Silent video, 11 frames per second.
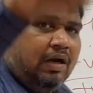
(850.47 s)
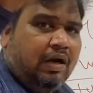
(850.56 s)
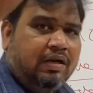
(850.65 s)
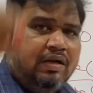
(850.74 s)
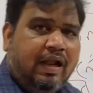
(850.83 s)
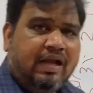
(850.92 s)

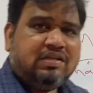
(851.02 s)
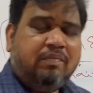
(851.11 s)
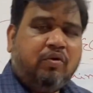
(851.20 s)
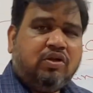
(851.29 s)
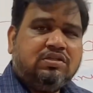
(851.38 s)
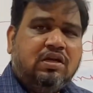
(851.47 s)
And in action
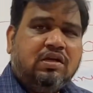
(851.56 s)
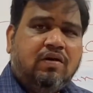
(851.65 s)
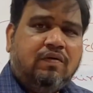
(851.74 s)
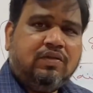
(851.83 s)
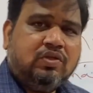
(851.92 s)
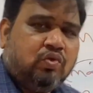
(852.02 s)
potential
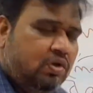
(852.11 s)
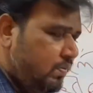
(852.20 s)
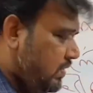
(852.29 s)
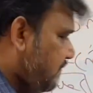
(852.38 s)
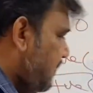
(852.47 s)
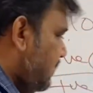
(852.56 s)
curve, the
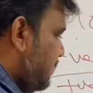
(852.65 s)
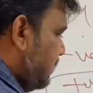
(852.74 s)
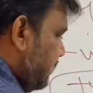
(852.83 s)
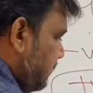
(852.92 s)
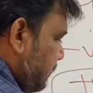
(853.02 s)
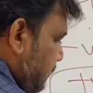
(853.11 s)
sodium influx.